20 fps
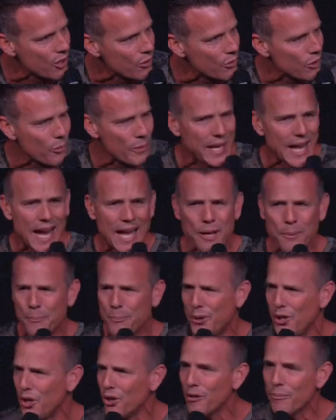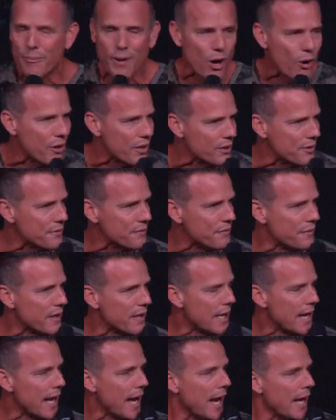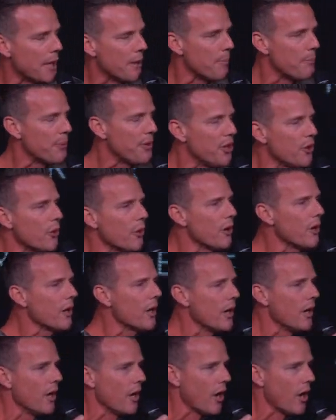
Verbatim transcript: when we had a pure motive and a pure